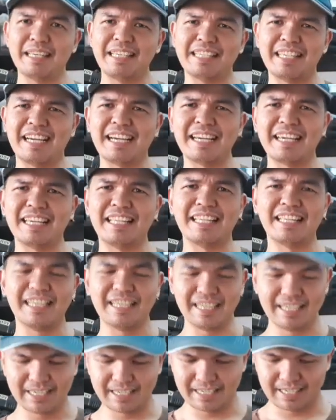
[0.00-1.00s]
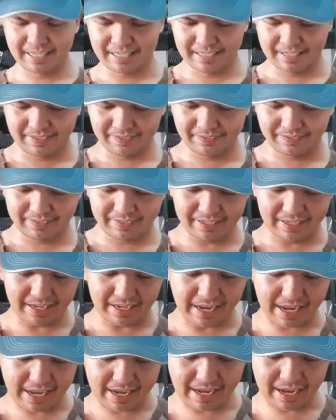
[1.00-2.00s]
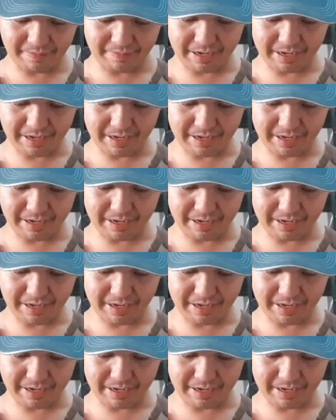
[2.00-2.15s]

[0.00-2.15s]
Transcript: design. And